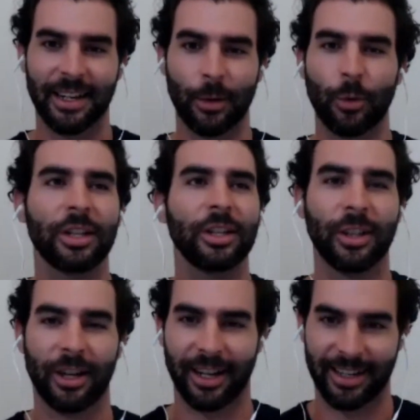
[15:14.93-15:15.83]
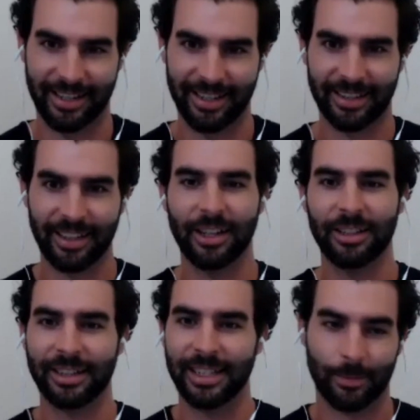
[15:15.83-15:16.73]
What do you like? Like, oh, I
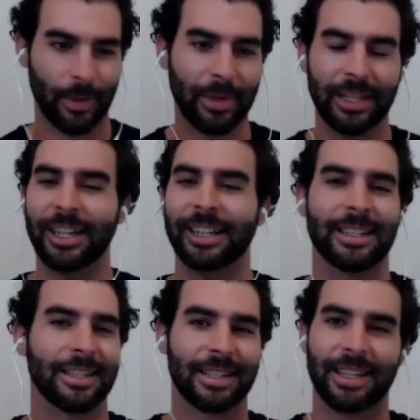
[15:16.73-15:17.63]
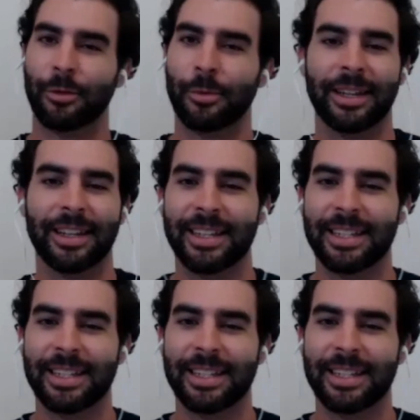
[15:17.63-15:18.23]
like this. I'm like, man, you can listen to stuff about that.